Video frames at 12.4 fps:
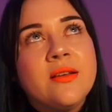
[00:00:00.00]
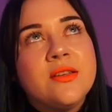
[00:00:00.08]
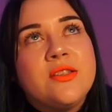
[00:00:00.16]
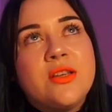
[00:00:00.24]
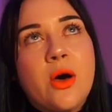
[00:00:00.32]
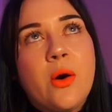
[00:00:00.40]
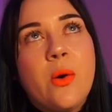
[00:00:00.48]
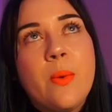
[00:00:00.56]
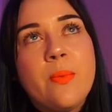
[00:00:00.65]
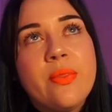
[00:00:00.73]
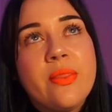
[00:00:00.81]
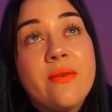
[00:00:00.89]

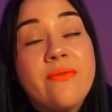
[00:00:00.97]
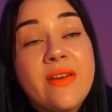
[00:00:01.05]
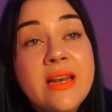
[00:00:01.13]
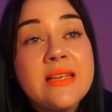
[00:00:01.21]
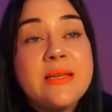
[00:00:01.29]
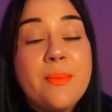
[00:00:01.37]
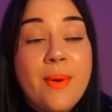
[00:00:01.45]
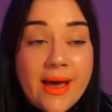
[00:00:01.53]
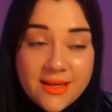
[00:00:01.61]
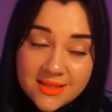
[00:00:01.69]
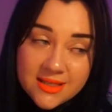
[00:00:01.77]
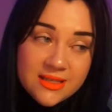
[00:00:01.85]
so Venus and
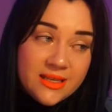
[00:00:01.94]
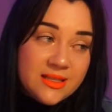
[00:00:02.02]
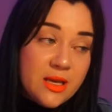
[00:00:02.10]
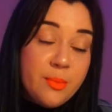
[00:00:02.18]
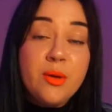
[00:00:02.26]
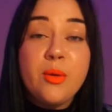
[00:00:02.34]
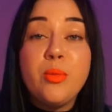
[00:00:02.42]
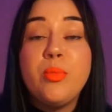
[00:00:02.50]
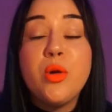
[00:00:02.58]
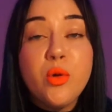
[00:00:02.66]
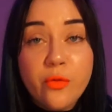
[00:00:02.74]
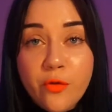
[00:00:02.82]
Pisces is a
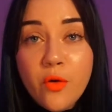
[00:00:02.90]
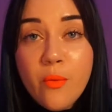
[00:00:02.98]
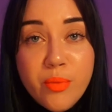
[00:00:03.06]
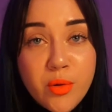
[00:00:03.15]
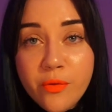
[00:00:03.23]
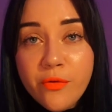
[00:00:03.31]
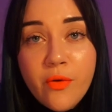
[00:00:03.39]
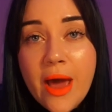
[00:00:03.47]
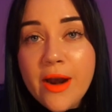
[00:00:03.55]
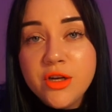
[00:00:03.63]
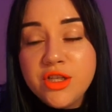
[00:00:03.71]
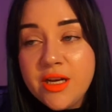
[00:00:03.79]
beautiful, beautiful
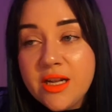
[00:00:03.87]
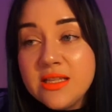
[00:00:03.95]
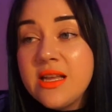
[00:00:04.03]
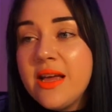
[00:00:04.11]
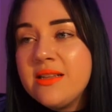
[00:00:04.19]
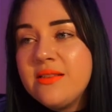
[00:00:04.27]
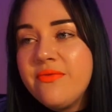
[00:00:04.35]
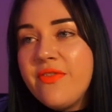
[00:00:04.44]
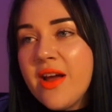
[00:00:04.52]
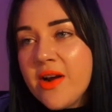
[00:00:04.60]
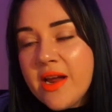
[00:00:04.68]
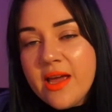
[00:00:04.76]
energy, and it's
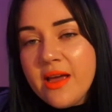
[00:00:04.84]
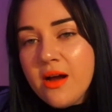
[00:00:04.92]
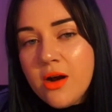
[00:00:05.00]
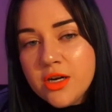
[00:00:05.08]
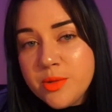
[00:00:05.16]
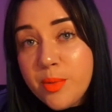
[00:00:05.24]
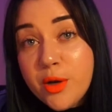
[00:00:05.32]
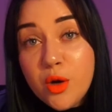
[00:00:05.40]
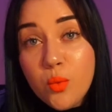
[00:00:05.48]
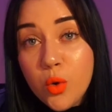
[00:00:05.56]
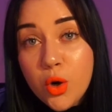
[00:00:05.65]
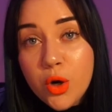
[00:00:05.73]
very hard to put
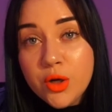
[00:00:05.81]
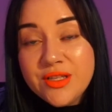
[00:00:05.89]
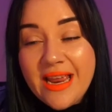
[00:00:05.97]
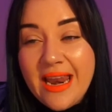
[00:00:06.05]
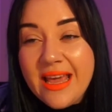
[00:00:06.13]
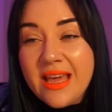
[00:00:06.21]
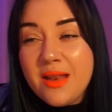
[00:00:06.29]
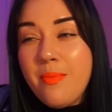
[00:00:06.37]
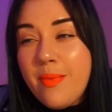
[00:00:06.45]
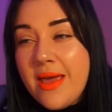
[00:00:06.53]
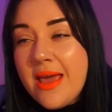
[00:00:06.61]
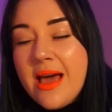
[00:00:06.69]
in words, and it
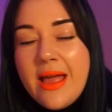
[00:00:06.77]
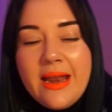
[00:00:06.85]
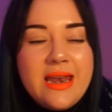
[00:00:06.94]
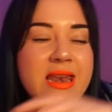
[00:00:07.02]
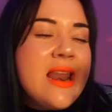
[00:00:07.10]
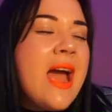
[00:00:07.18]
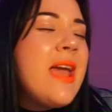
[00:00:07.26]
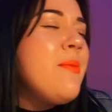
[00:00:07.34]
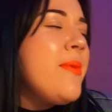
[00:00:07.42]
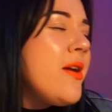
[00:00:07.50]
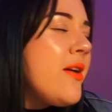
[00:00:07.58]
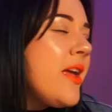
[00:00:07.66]
could be a
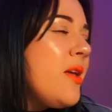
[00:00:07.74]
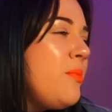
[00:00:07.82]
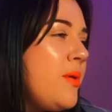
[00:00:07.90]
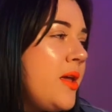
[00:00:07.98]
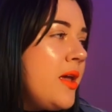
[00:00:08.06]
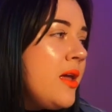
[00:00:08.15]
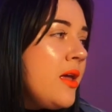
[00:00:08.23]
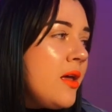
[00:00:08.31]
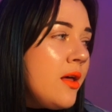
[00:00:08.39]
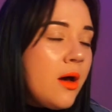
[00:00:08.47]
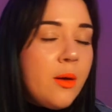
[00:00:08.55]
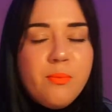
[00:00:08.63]
nightmare, it could be
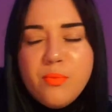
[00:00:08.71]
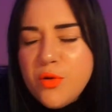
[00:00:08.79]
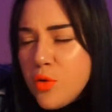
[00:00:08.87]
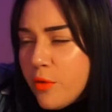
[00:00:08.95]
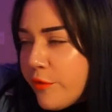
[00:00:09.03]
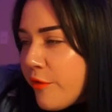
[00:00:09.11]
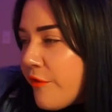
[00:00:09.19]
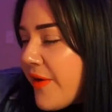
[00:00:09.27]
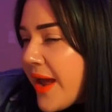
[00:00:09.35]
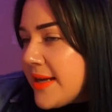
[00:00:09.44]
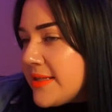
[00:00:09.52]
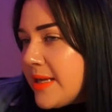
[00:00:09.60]
a beautiful
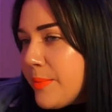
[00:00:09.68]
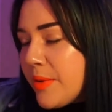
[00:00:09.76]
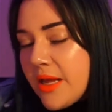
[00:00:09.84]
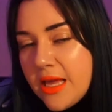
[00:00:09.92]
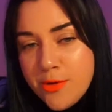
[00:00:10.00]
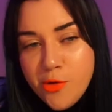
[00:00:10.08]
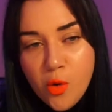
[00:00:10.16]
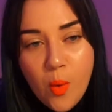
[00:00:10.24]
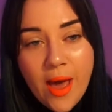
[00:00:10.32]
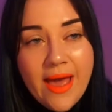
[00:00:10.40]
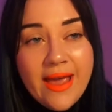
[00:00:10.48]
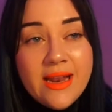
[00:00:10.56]
fantasy, but either
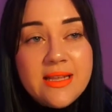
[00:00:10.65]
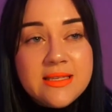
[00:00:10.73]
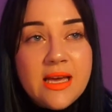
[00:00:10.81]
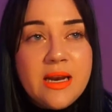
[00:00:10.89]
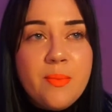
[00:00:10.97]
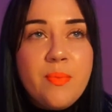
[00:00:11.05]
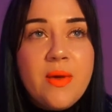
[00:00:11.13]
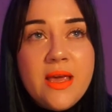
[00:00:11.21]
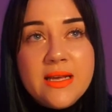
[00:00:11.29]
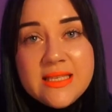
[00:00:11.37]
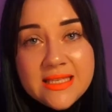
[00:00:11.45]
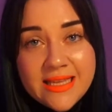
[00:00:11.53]
way, it is going to
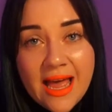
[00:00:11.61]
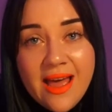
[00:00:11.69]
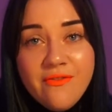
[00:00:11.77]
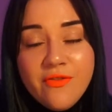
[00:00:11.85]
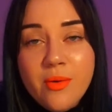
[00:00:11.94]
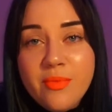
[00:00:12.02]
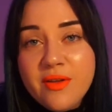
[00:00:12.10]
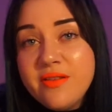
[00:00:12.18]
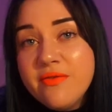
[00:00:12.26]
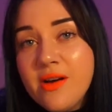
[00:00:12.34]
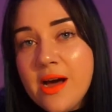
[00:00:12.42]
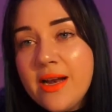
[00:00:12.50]
be sent from the
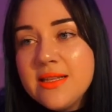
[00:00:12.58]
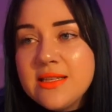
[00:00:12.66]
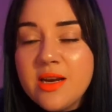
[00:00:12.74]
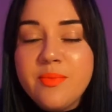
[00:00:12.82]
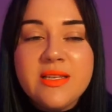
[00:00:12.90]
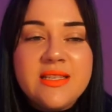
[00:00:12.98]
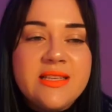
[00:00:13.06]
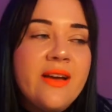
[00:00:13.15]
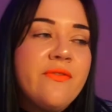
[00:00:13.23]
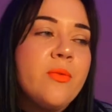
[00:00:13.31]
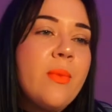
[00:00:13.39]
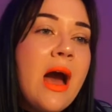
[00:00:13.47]
divine. It's going to be
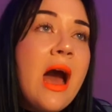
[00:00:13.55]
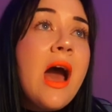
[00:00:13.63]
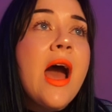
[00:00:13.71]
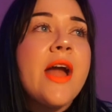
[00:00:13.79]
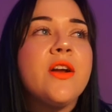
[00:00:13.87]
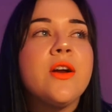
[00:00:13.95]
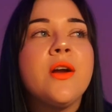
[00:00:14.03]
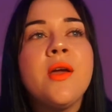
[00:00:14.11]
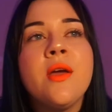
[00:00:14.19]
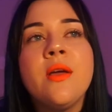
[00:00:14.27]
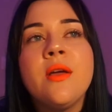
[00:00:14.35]
sent from a higher